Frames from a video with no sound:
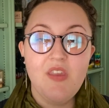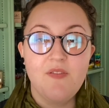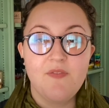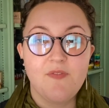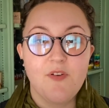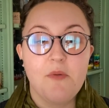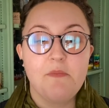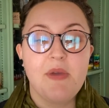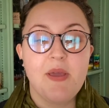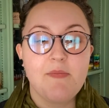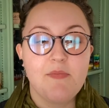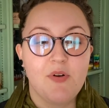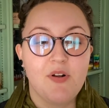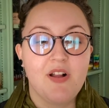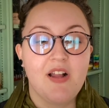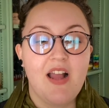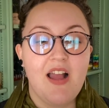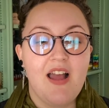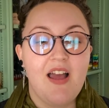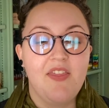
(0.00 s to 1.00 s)
from my book
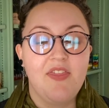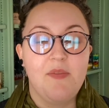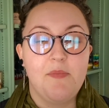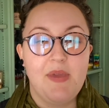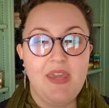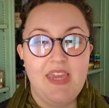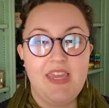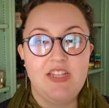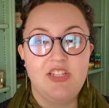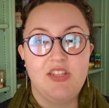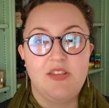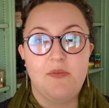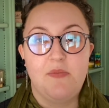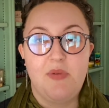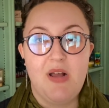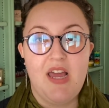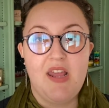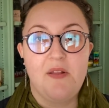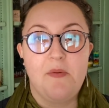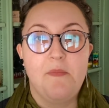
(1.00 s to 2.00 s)
on the page at the
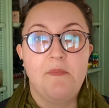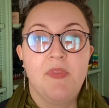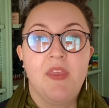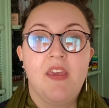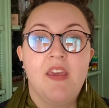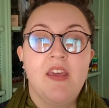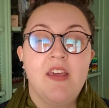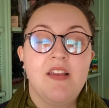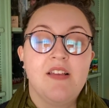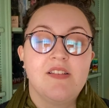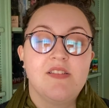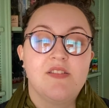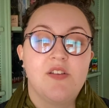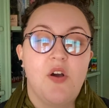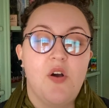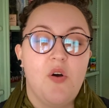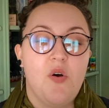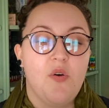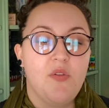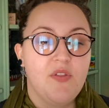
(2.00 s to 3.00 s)
bottom.
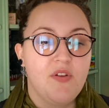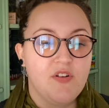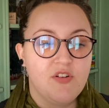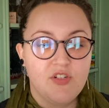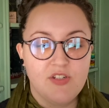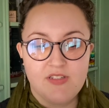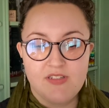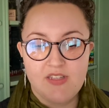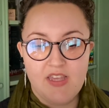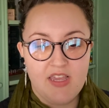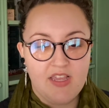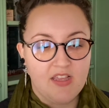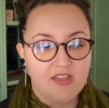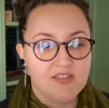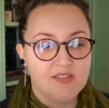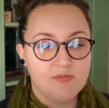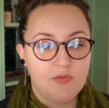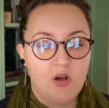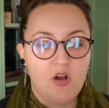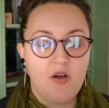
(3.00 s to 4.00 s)
So they're just like a
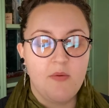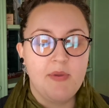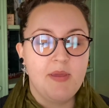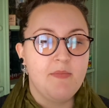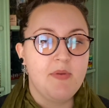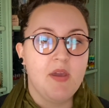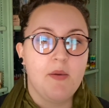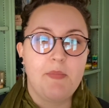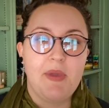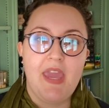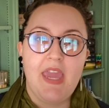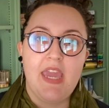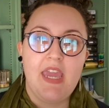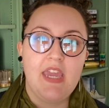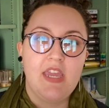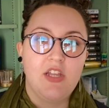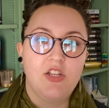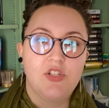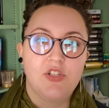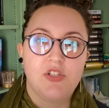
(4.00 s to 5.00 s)
small, maybe a
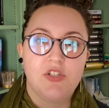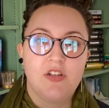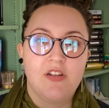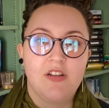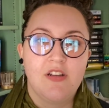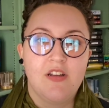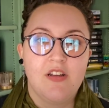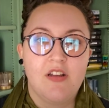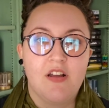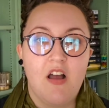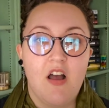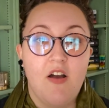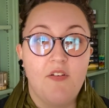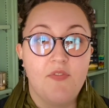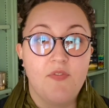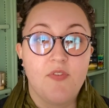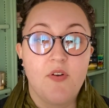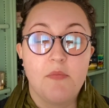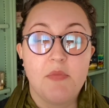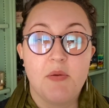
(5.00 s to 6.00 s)
page of,
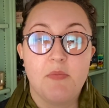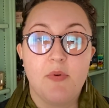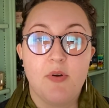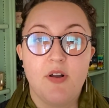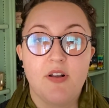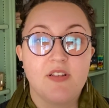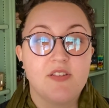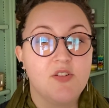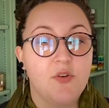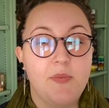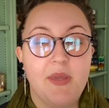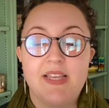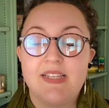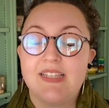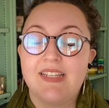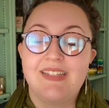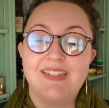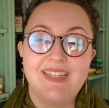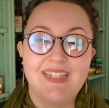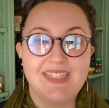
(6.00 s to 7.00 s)
from the book. So
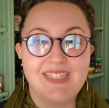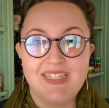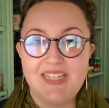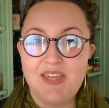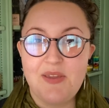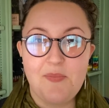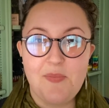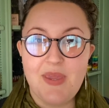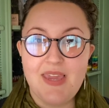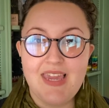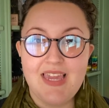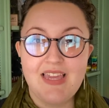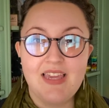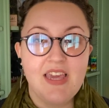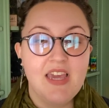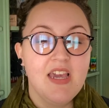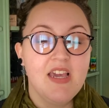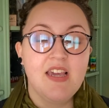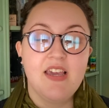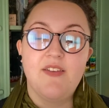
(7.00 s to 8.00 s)
basically a sneak peek
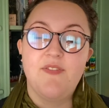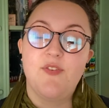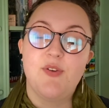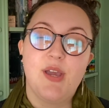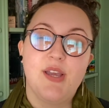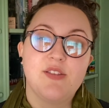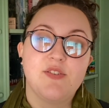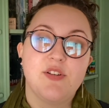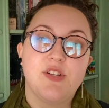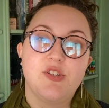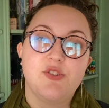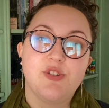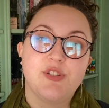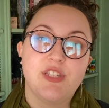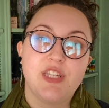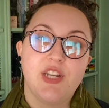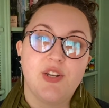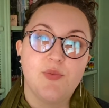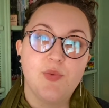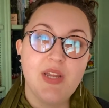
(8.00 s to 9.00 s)
if you guys are
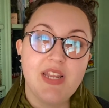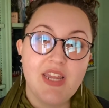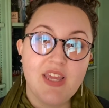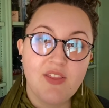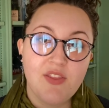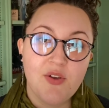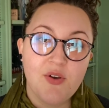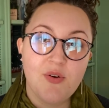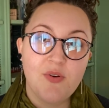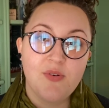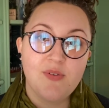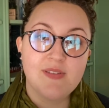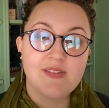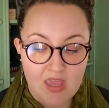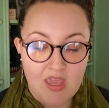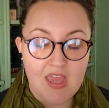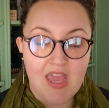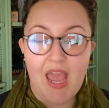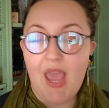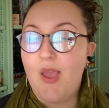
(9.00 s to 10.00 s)
interested in reading
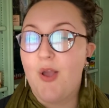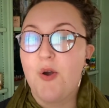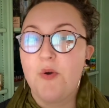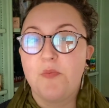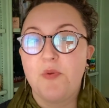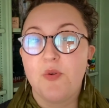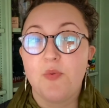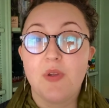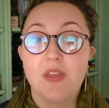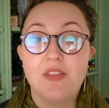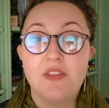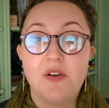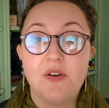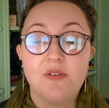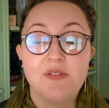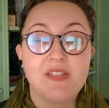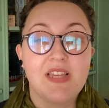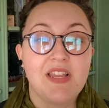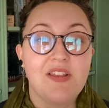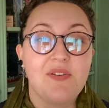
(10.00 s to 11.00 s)
those. I hope you read
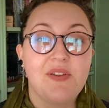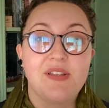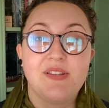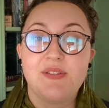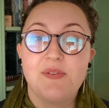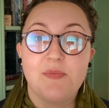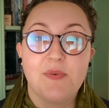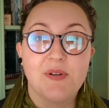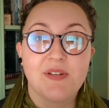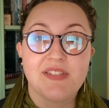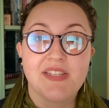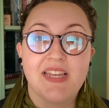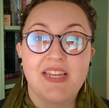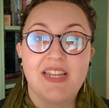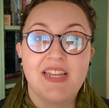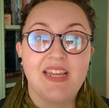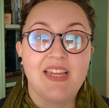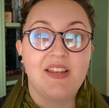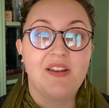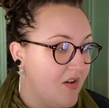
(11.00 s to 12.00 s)
those and you get super
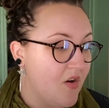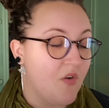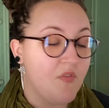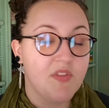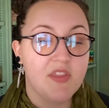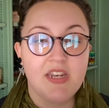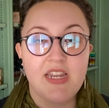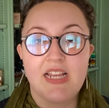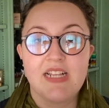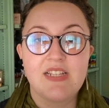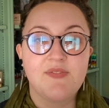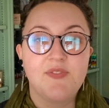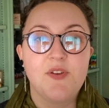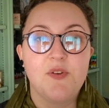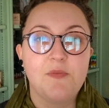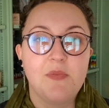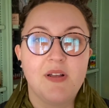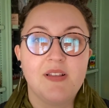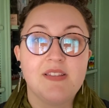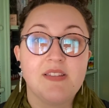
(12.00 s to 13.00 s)
excited. Over the next few
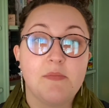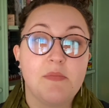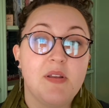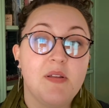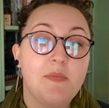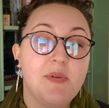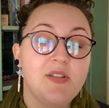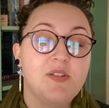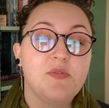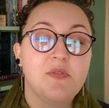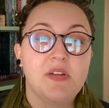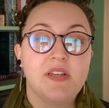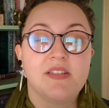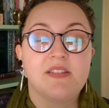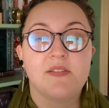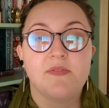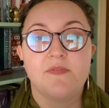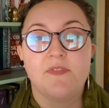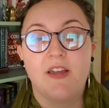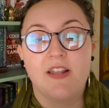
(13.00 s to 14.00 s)
months, I'm gonna be doing
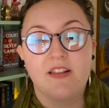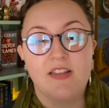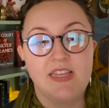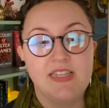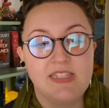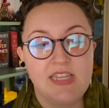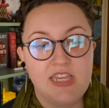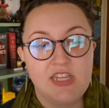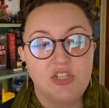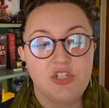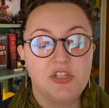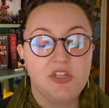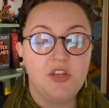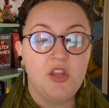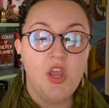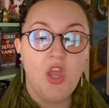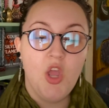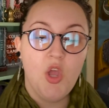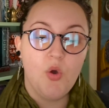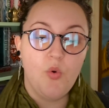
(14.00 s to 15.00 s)
some finalization
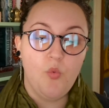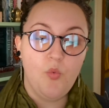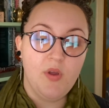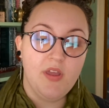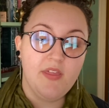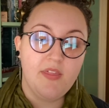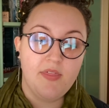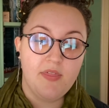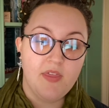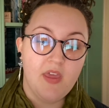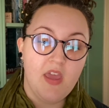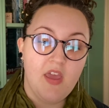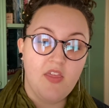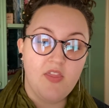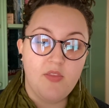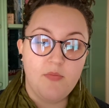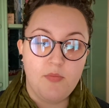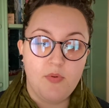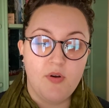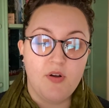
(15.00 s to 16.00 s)
with
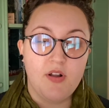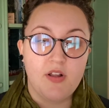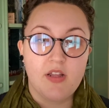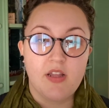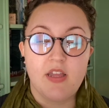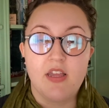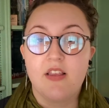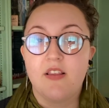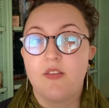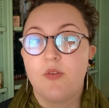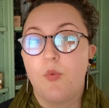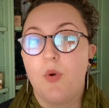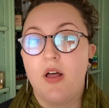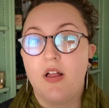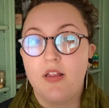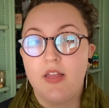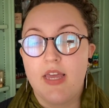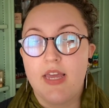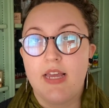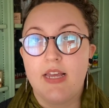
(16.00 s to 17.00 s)
the book as
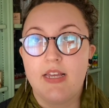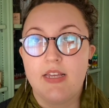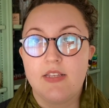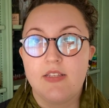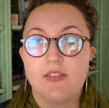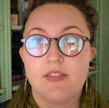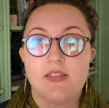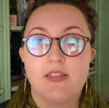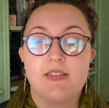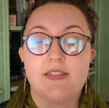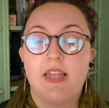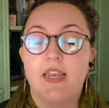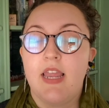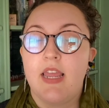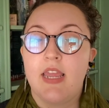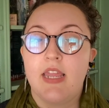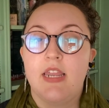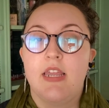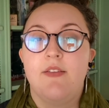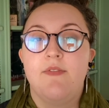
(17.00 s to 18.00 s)
well as sending
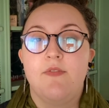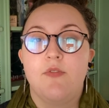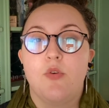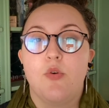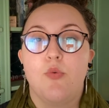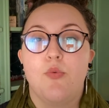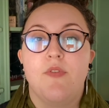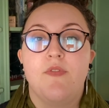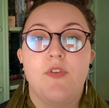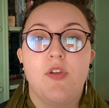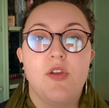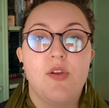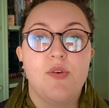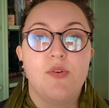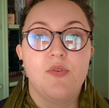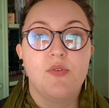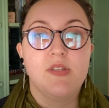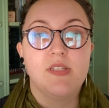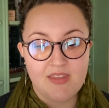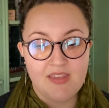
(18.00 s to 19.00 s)
it in for
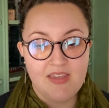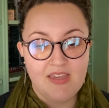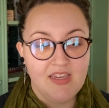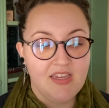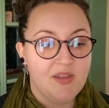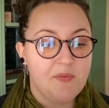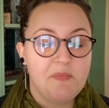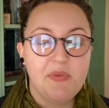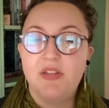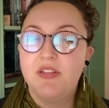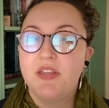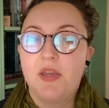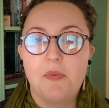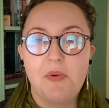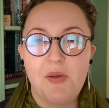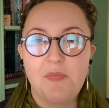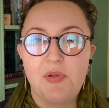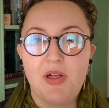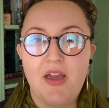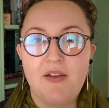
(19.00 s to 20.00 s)
reviews building up
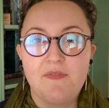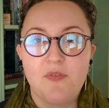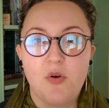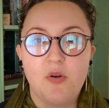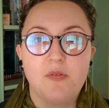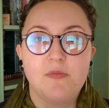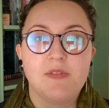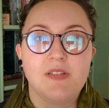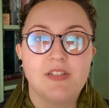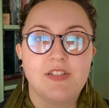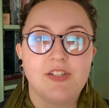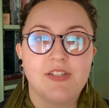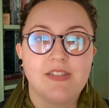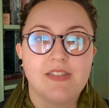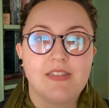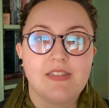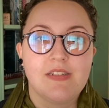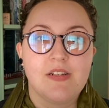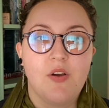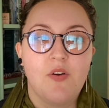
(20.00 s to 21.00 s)
my platforms and
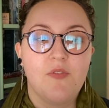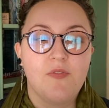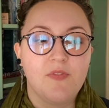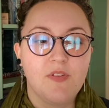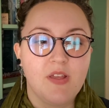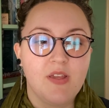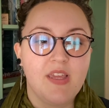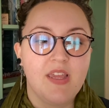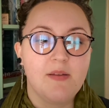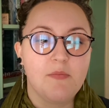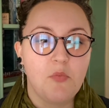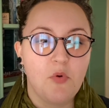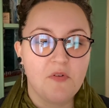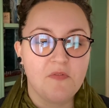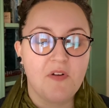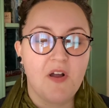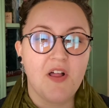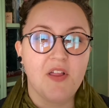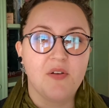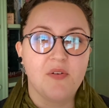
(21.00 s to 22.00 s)
just hopefully get more
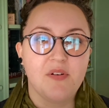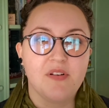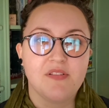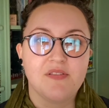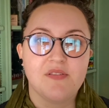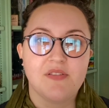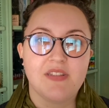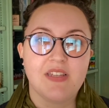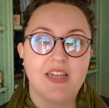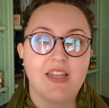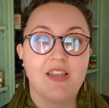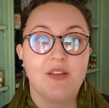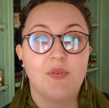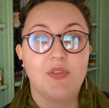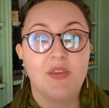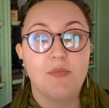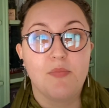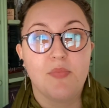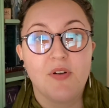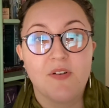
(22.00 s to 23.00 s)
followers so then when
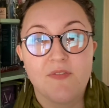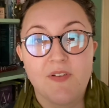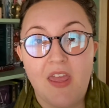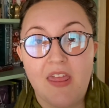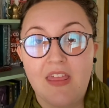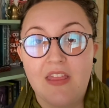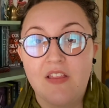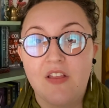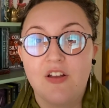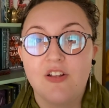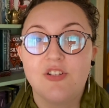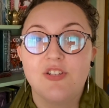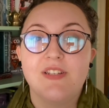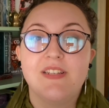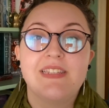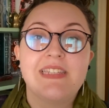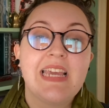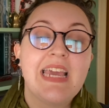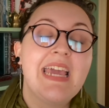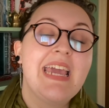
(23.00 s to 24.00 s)
the book finally
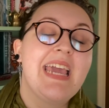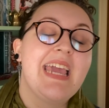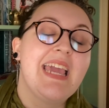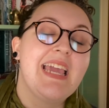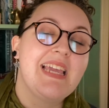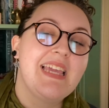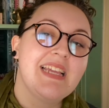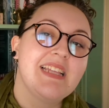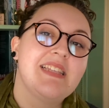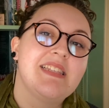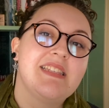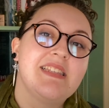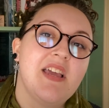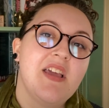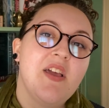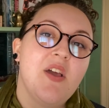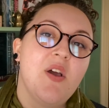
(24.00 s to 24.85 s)
launches it gets